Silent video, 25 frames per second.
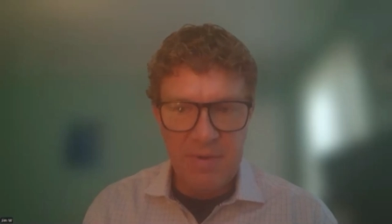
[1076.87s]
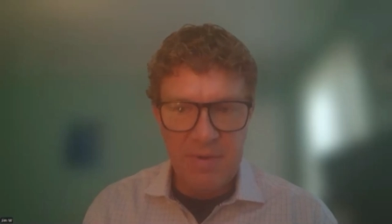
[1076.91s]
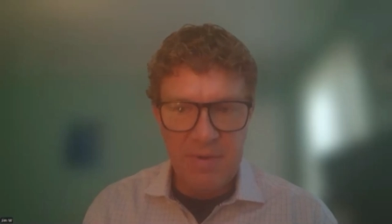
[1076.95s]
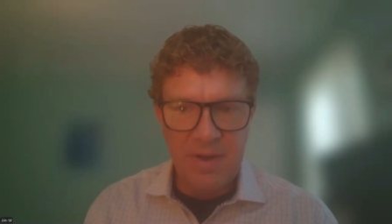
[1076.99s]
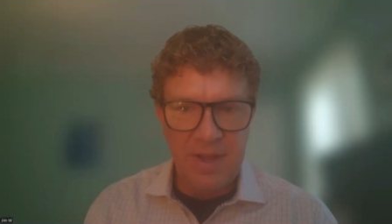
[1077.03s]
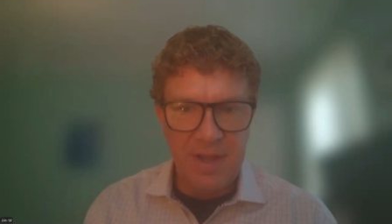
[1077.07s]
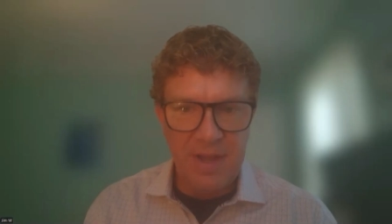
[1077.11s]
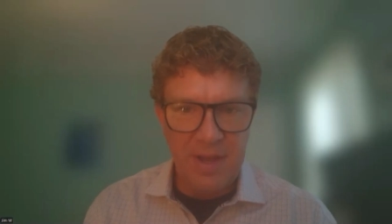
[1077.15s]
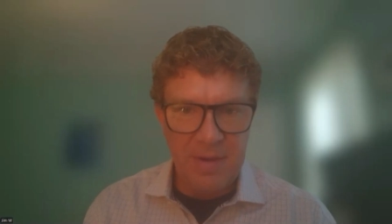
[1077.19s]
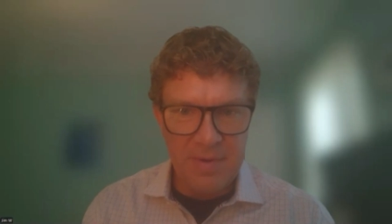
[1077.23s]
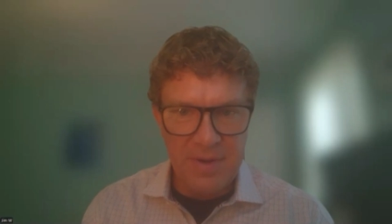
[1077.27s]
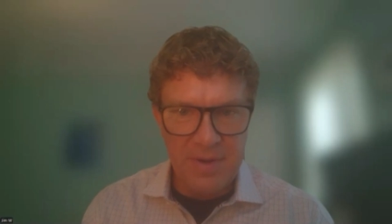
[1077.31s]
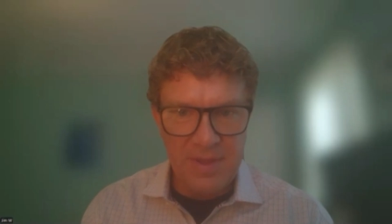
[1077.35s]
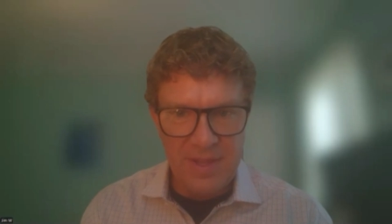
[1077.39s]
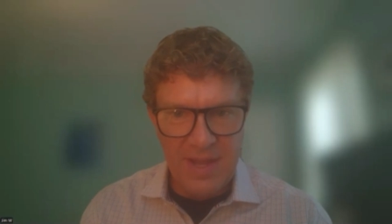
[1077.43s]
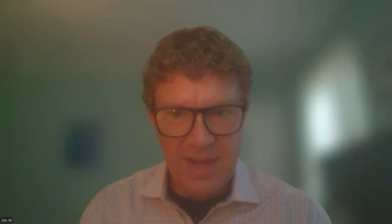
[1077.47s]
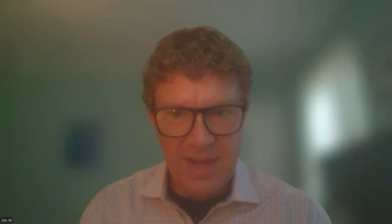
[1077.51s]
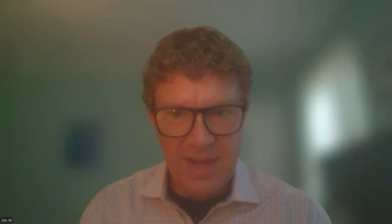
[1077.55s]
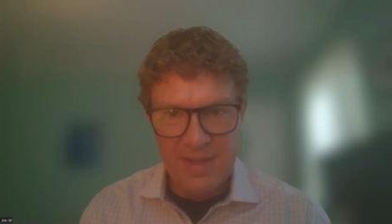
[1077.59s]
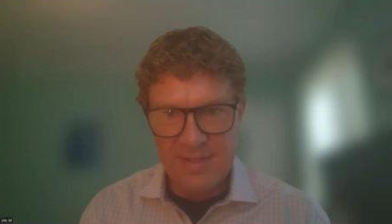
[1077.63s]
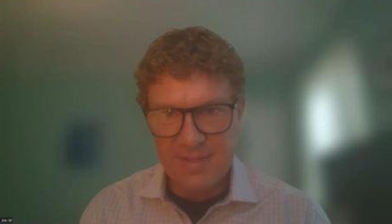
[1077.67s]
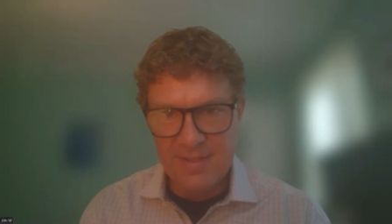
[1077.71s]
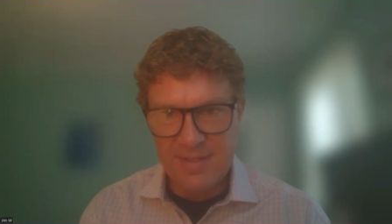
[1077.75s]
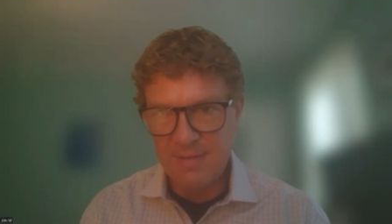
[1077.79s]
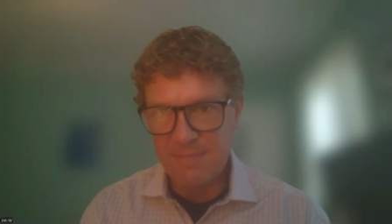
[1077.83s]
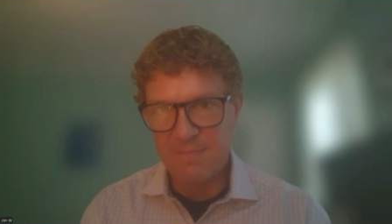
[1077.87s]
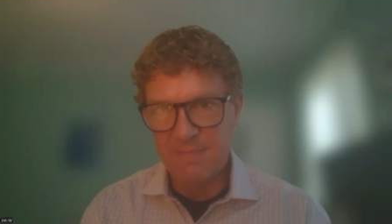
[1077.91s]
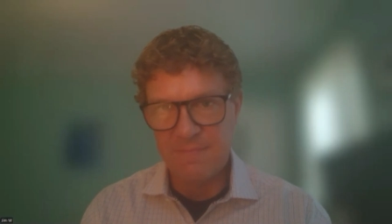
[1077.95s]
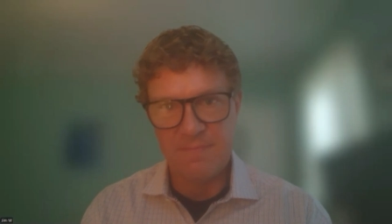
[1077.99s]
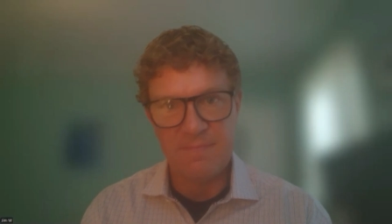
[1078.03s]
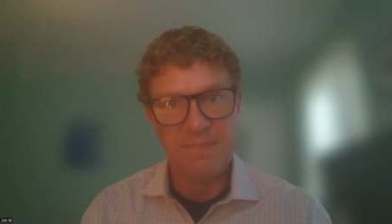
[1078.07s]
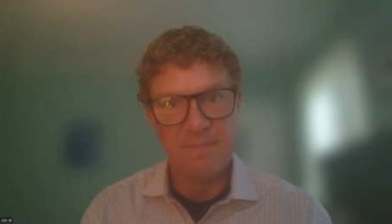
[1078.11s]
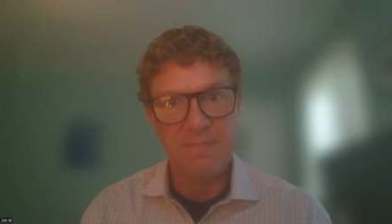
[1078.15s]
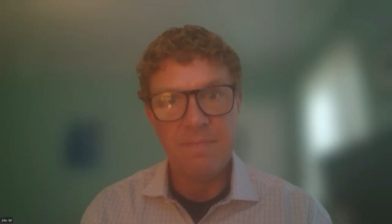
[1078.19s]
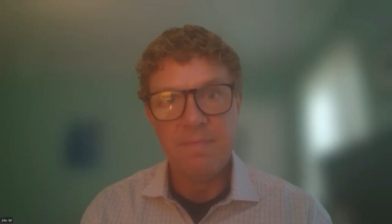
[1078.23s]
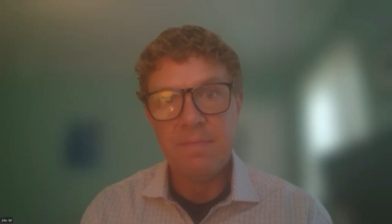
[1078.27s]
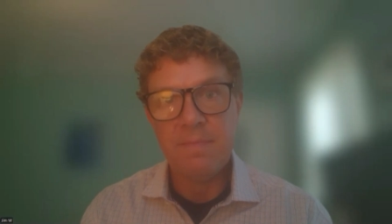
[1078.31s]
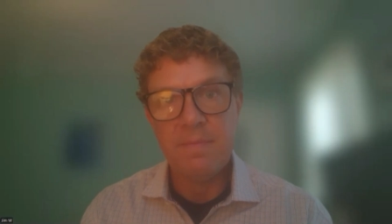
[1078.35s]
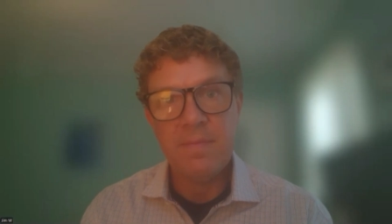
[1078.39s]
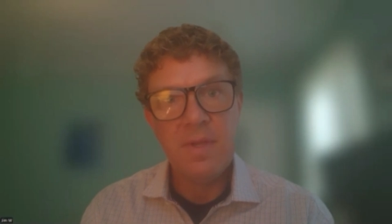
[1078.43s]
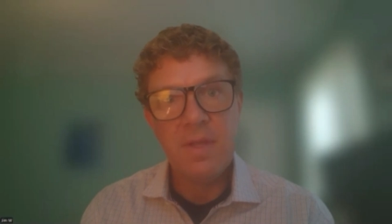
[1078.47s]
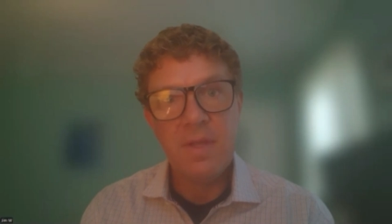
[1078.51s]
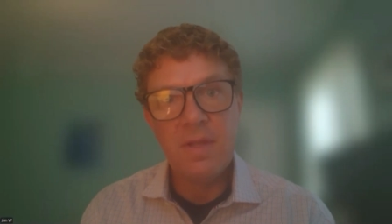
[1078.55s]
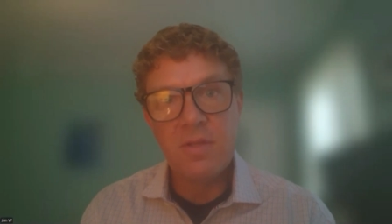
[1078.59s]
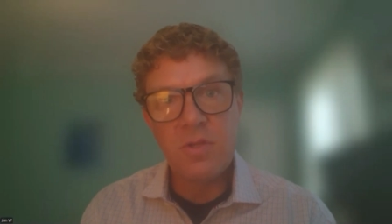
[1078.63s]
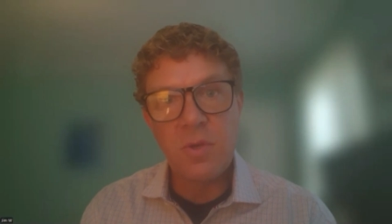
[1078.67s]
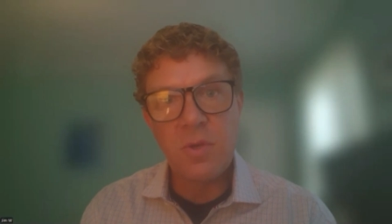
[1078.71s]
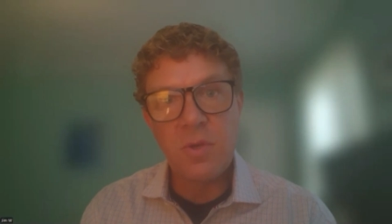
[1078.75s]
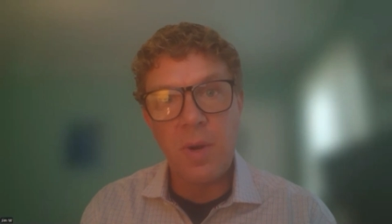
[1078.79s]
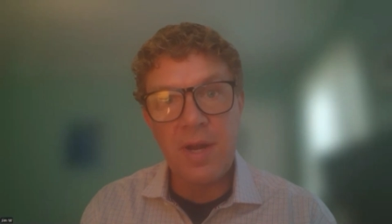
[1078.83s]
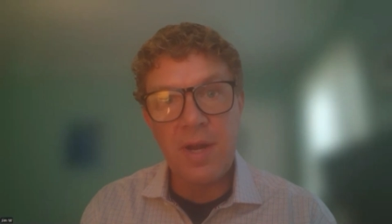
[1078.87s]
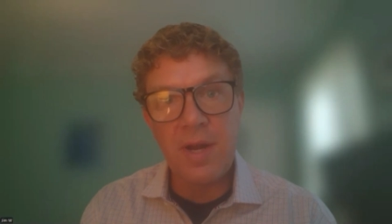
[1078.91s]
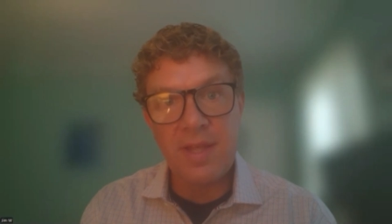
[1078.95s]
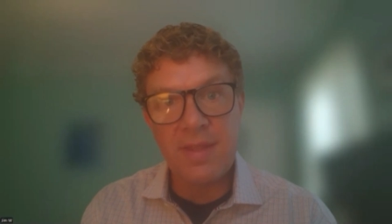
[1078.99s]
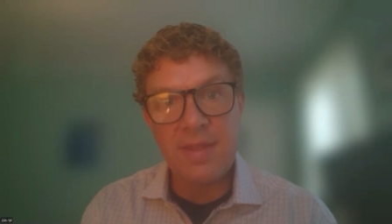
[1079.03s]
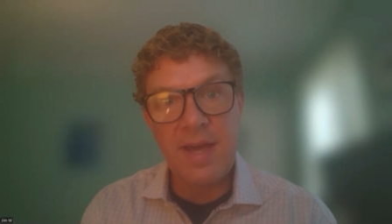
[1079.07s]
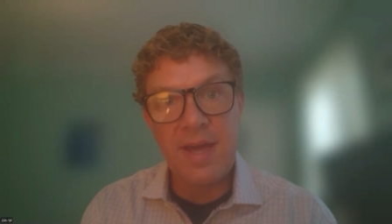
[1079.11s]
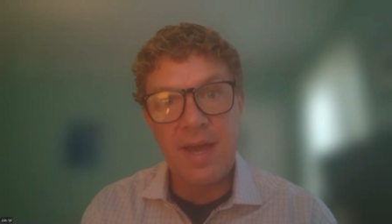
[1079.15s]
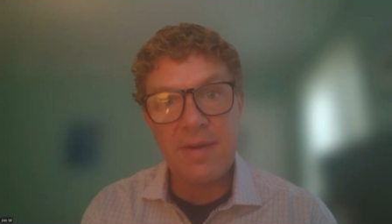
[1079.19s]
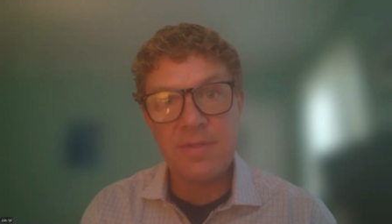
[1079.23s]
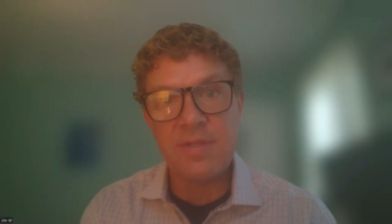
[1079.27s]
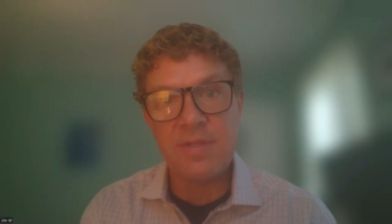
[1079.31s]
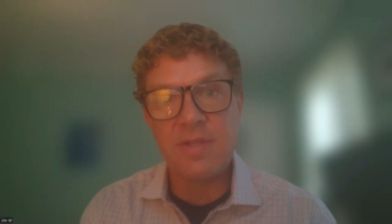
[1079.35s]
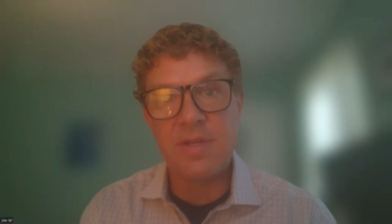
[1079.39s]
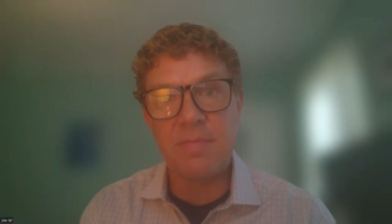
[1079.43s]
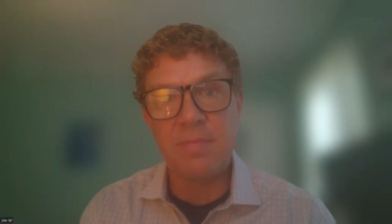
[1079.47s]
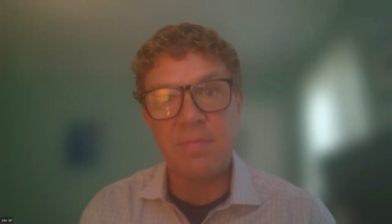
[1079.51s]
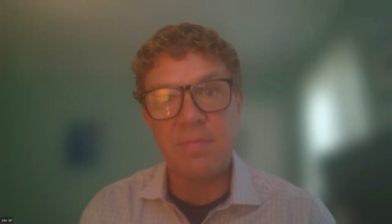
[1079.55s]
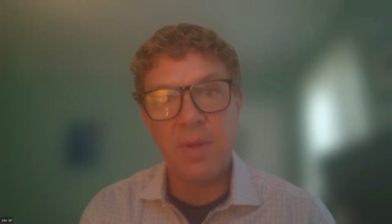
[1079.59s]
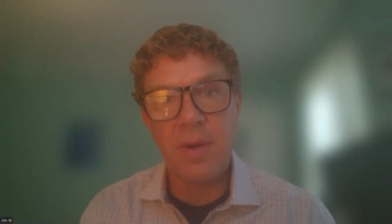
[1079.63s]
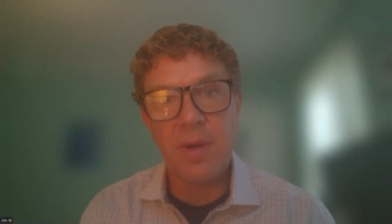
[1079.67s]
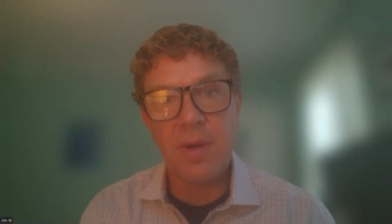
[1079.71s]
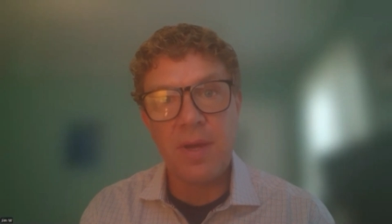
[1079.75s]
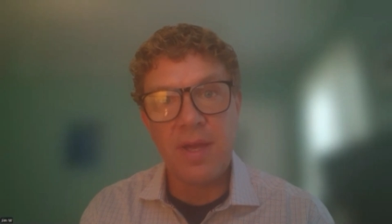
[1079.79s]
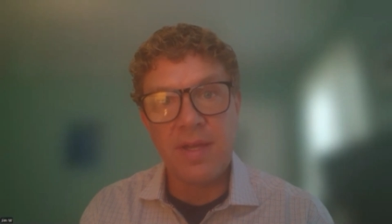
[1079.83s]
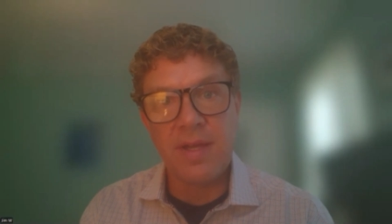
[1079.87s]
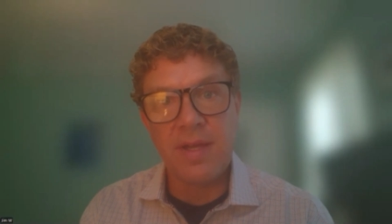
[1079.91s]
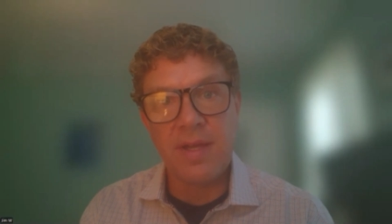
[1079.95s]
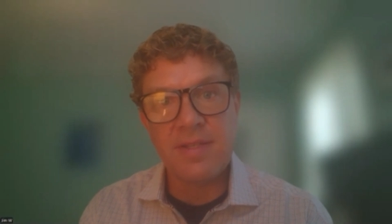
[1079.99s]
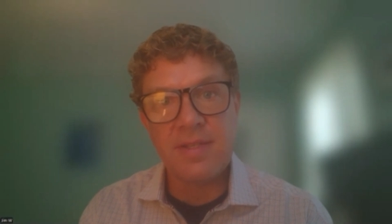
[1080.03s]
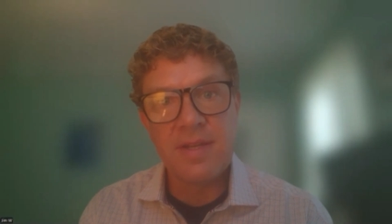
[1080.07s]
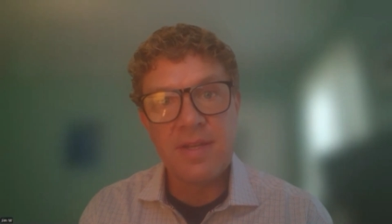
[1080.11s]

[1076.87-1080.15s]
a company that has 20,000 employees,